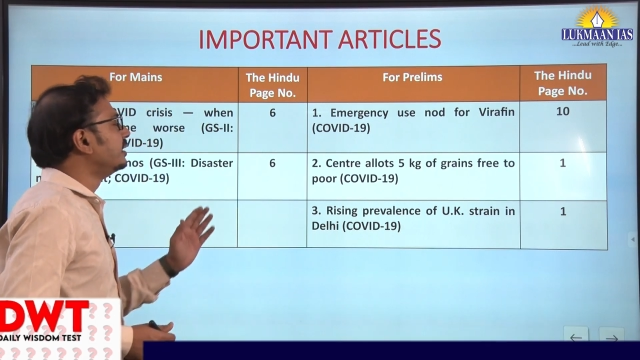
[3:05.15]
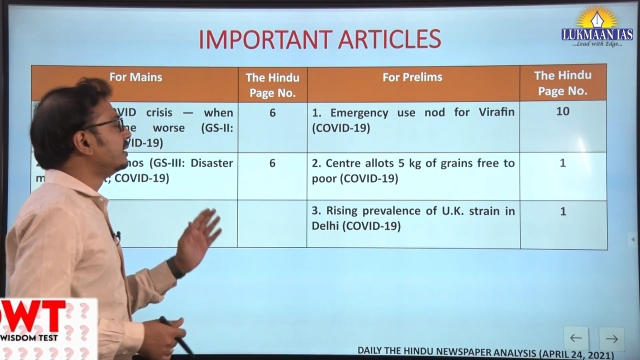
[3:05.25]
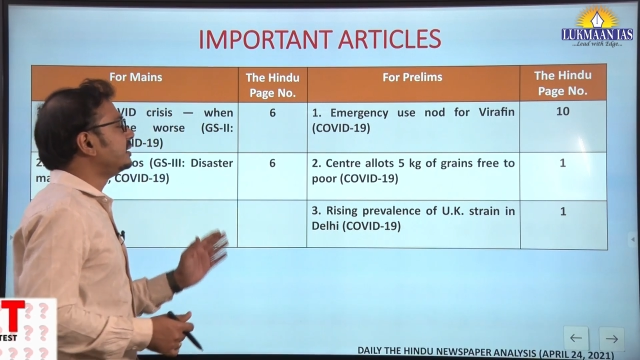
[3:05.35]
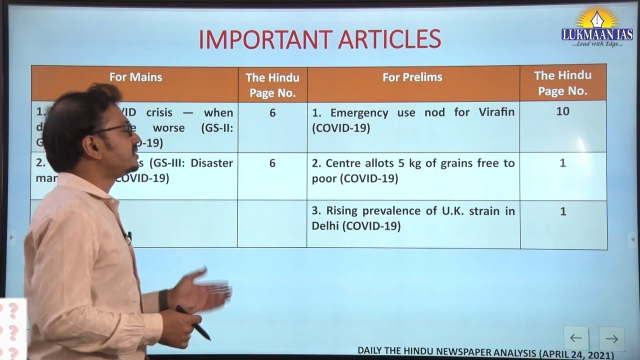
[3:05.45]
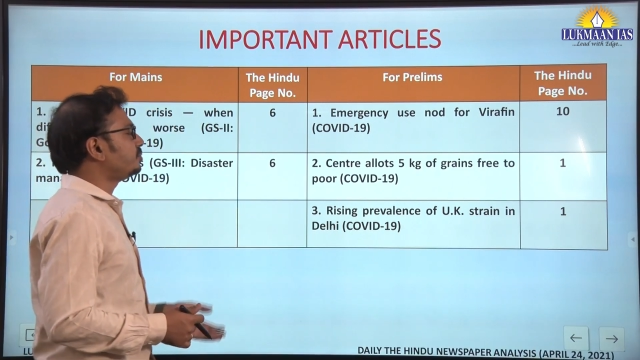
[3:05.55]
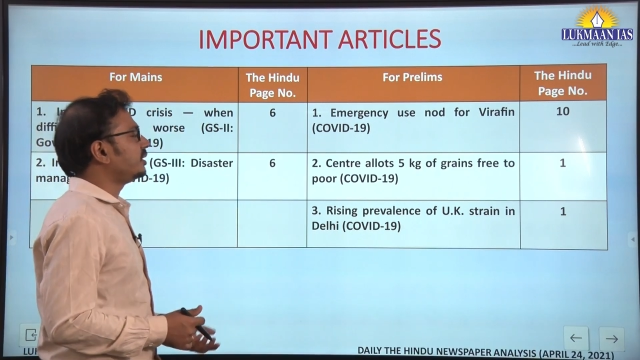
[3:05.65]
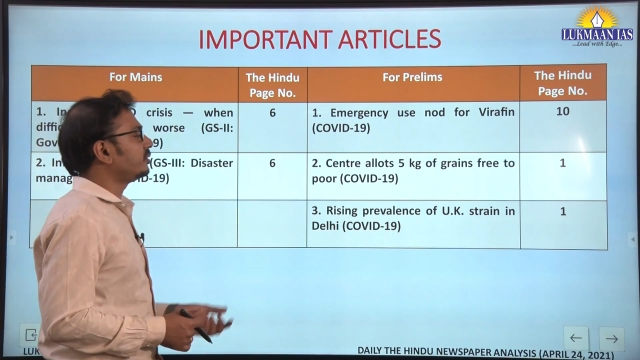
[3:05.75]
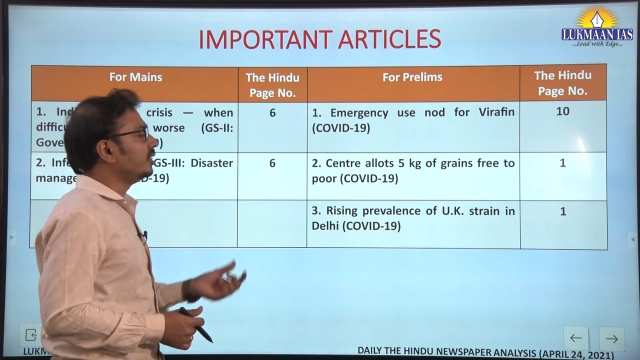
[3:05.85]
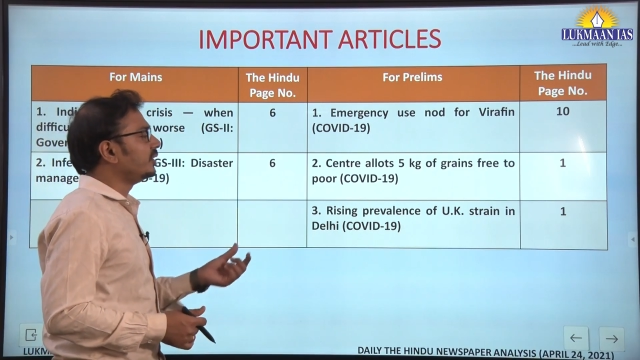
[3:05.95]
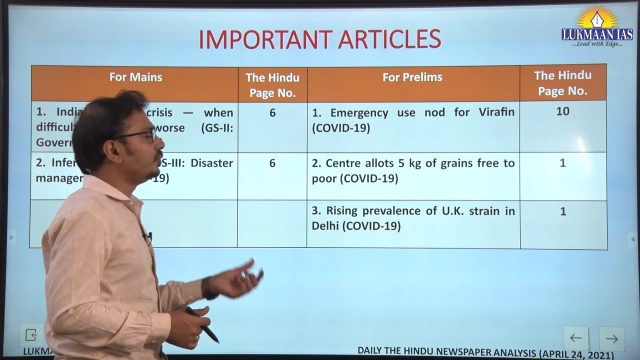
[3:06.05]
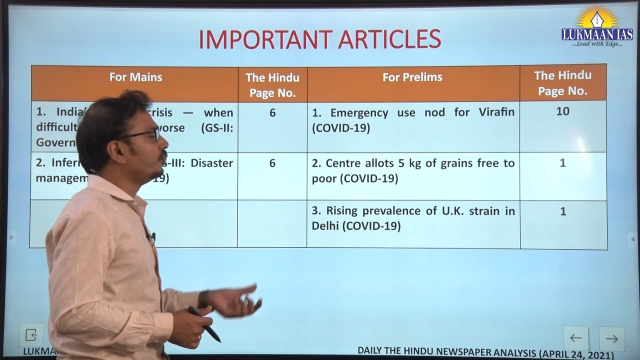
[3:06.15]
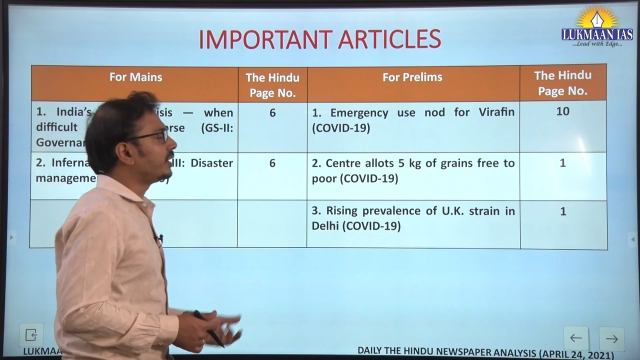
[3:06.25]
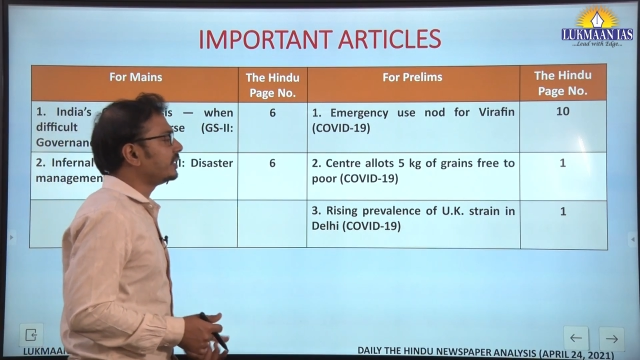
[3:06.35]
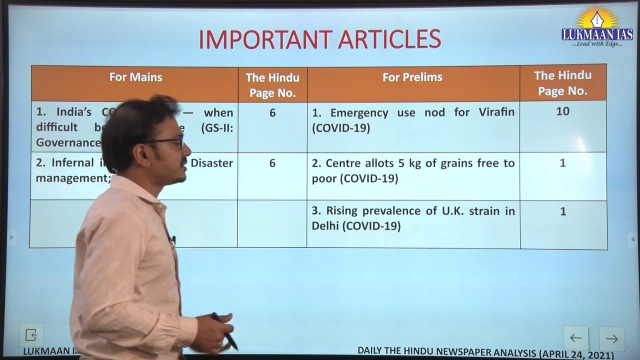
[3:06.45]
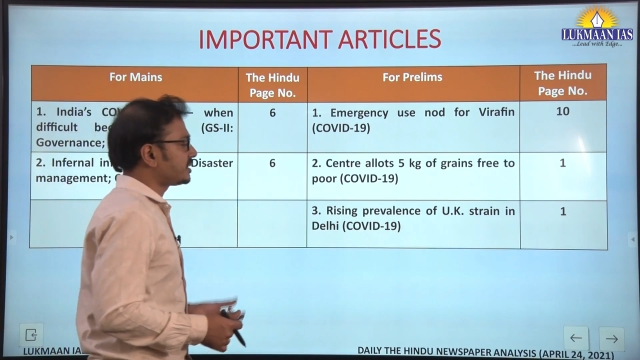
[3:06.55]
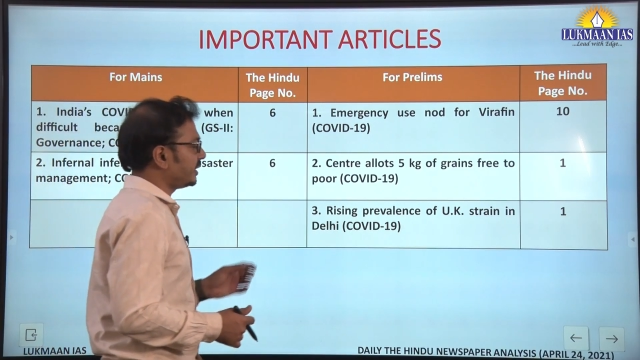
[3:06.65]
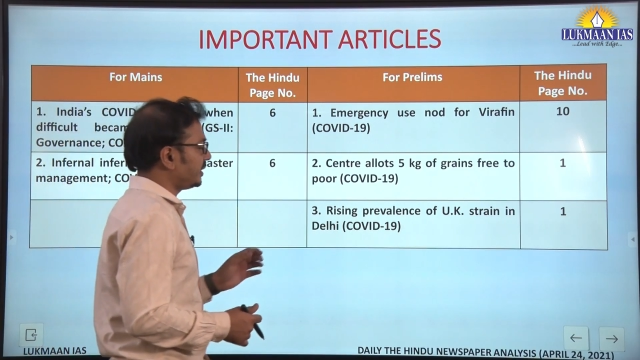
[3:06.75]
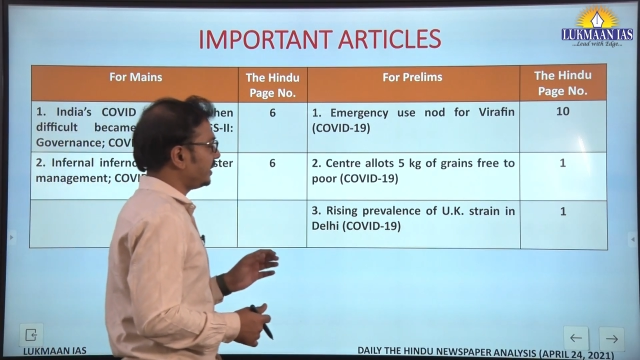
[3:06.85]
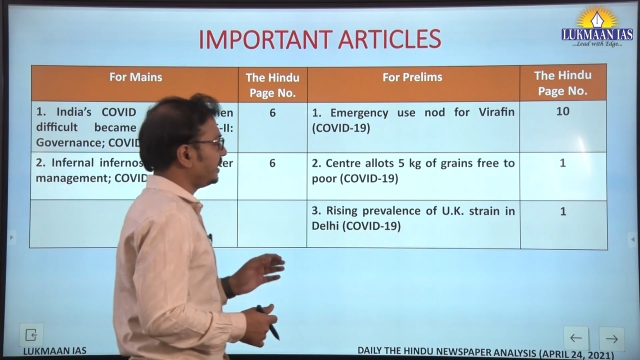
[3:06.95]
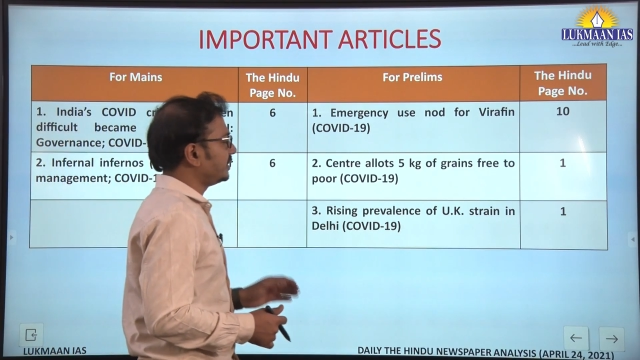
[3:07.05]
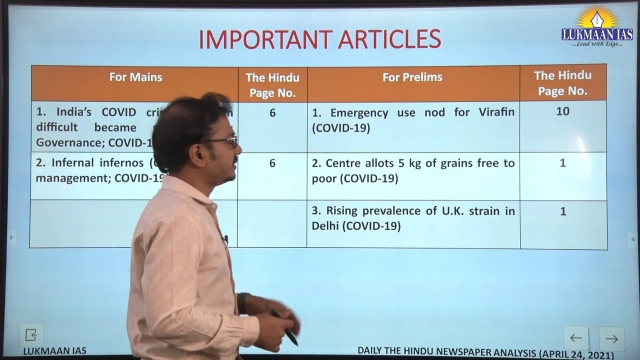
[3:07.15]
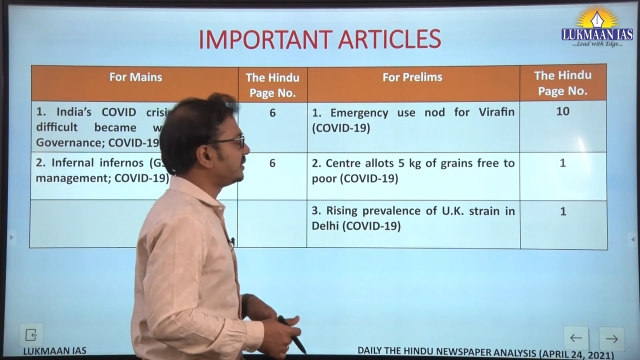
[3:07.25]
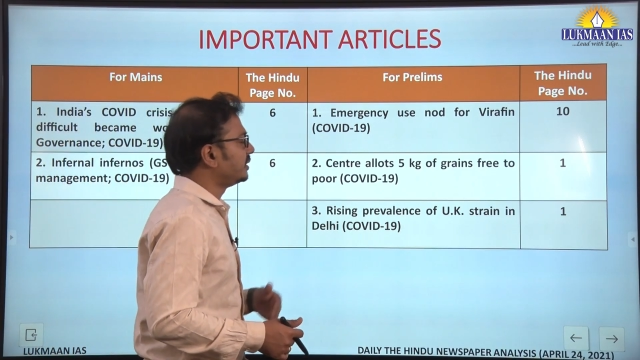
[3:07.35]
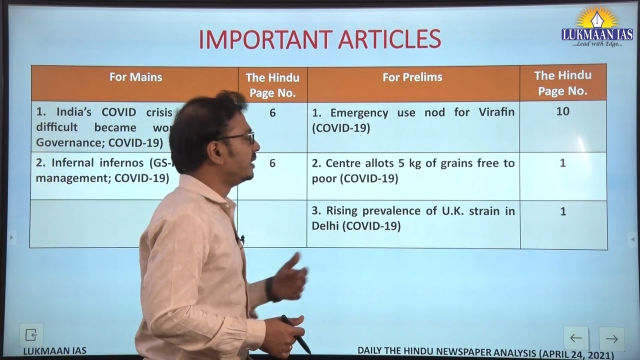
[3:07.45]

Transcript: This particular U K strain is